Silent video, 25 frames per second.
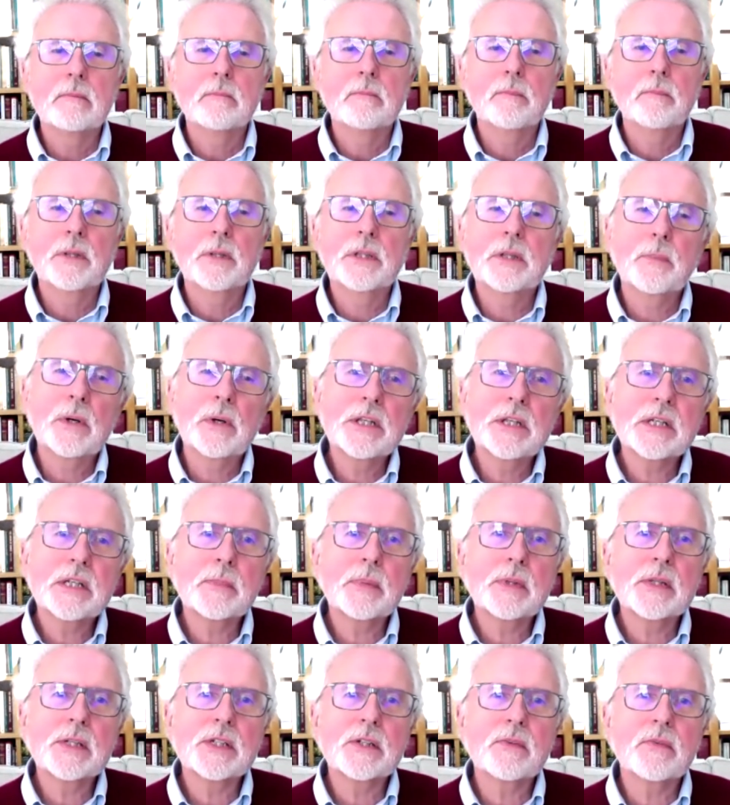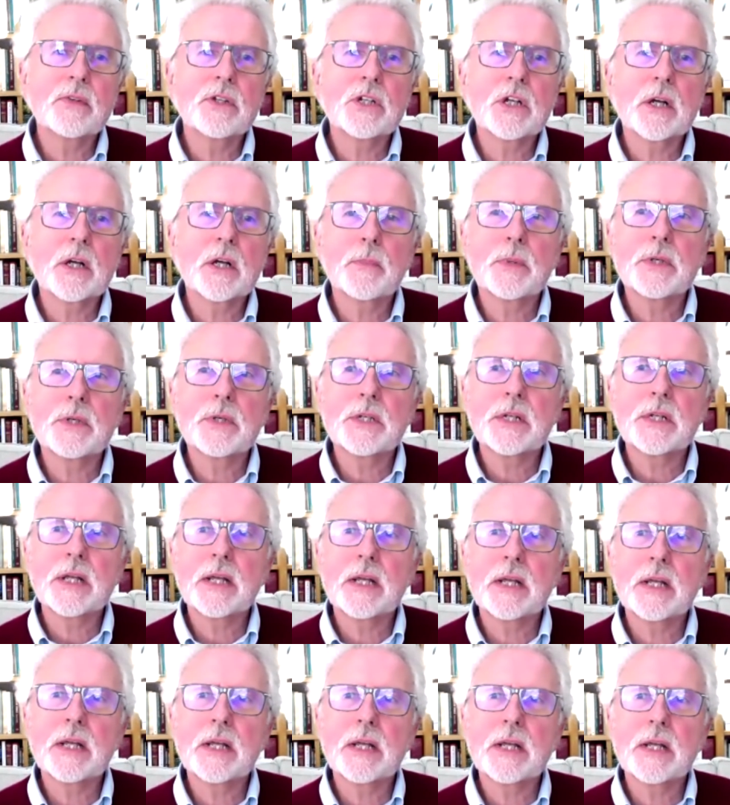But the principles of
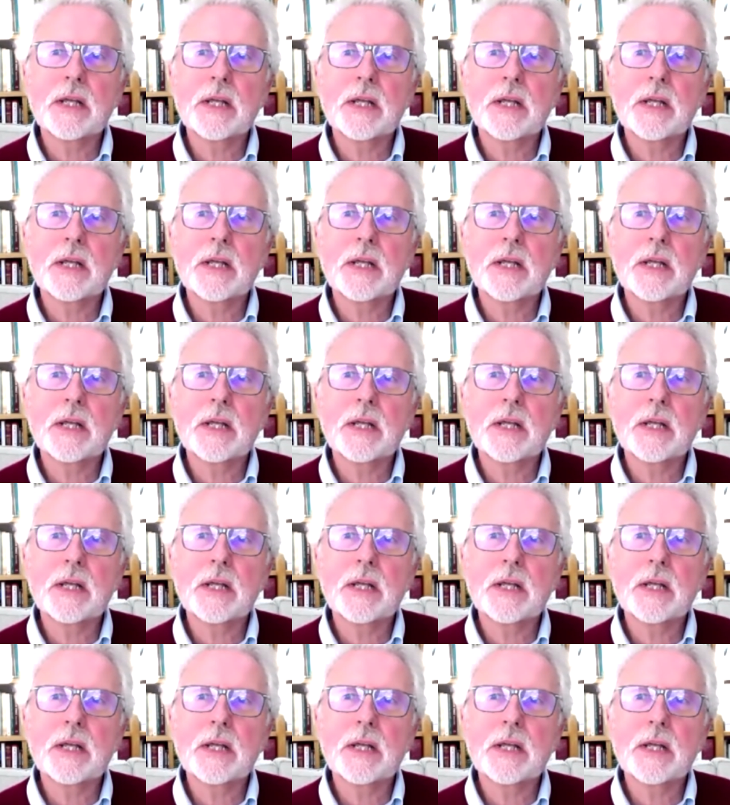interpretation